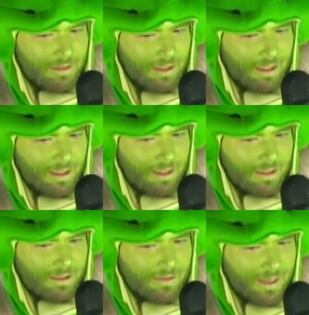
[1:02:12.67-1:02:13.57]

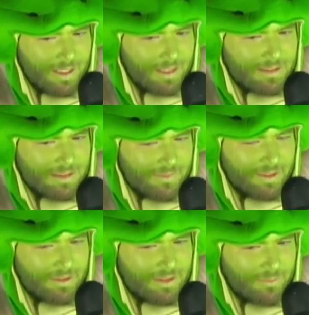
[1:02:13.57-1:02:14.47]
crackheads
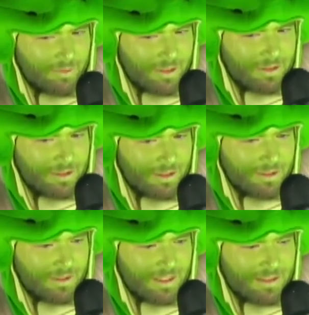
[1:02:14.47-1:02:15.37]
living under the bridge, and
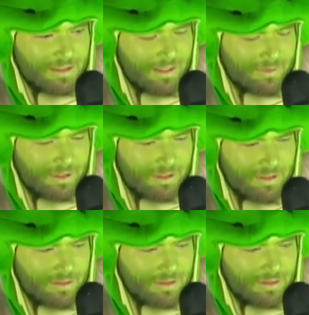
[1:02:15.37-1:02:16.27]
you guys have a good.
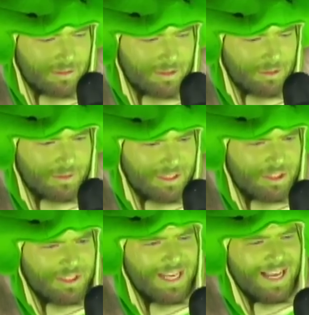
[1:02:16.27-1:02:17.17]
You'll
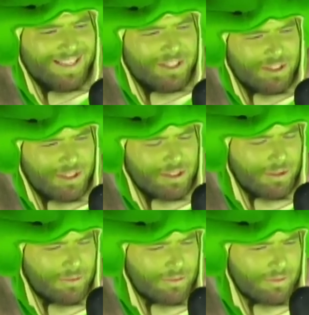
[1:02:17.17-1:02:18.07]
just you
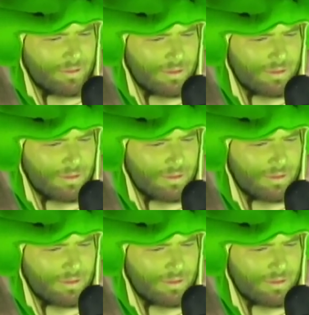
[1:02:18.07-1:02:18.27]
know,